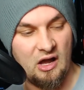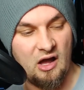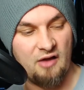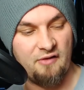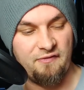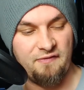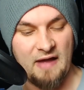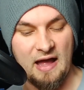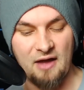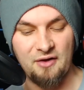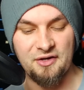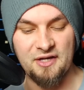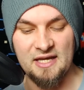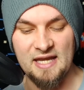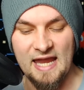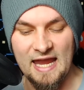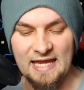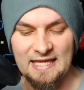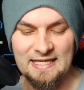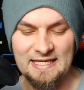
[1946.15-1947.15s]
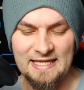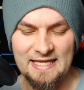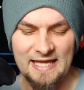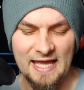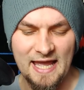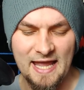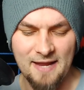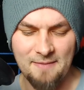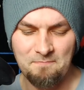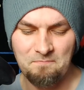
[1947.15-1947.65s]
I found an indie
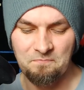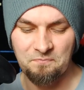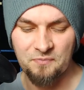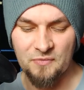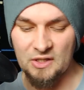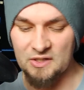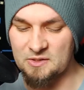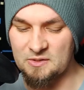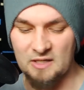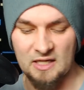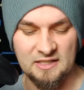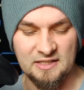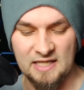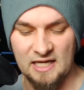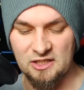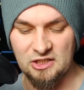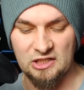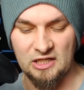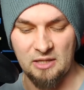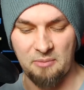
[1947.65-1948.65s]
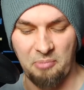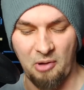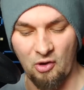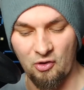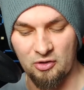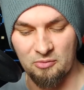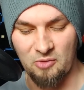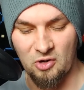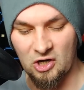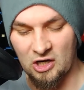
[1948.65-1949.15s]
game that's essentially a
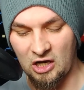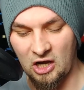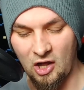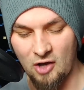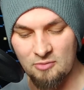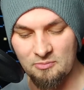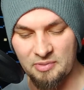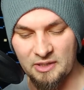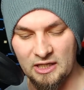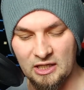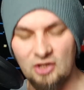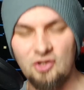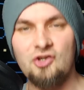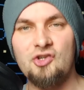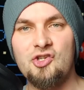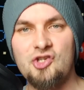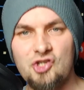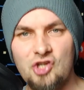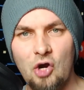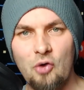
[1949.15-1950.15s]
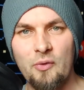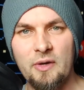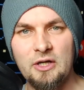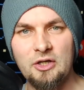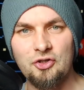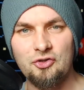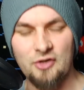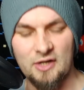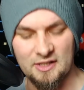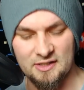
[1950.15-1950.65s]
Pokemon clone, but it looks so
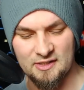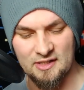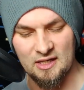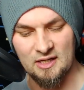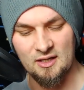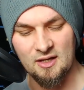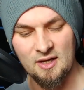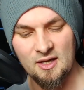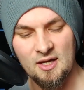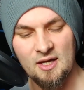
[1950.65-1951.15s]
interesting.